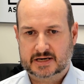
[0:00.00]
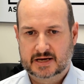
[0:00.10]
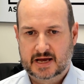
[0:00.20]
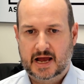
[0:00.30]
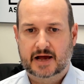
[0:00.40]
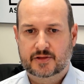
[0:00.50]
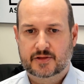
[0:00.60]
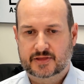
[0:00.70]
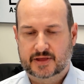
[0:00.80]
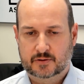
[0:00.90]
product
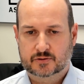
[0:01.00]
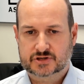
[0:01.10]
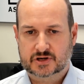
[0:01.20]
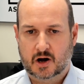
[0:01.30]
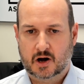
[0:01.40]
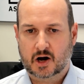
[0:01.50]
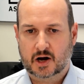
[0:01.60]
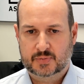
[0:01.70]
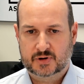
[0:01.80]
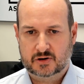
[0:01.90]
and then also a
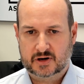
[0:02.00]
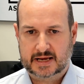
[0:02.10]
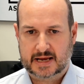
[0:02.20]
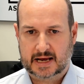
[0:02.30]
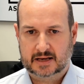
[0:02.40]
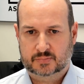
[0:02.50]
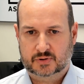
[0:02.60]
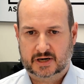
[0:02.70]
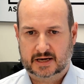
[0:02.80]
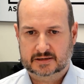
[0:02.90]
high purity
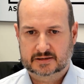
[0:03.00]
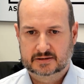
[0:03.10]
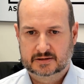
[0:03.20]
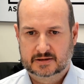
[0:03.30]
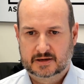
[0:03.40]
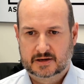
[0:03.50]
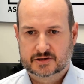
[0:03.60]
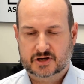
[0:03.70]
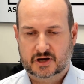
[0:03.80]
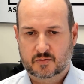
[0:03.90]
kaolin product.
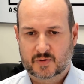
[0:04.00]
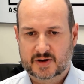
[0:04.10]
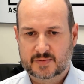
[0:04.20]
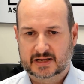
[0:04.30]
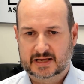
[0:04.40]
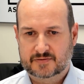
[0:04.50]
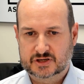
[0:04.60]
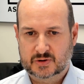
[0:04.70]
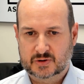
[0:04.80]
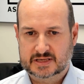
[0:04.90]
So we believe
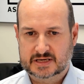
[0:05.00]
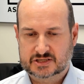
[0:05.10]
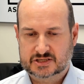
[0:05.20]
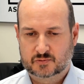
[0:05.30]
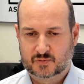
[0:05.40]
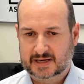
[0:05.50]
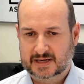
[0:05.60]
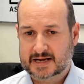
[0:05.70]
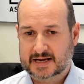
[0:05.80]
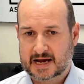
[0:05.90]
that doing this really
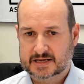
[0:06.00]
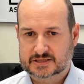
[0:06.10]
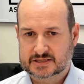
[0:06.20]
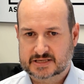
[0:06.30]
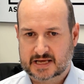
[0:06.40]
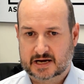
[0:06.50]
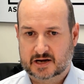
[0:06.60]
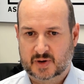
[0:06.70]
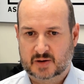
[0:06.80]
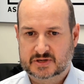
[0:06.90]
enhances the
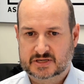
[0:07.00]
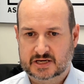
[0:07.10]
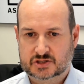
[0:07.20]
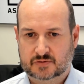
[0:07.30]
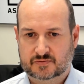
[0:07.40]
economic potential of this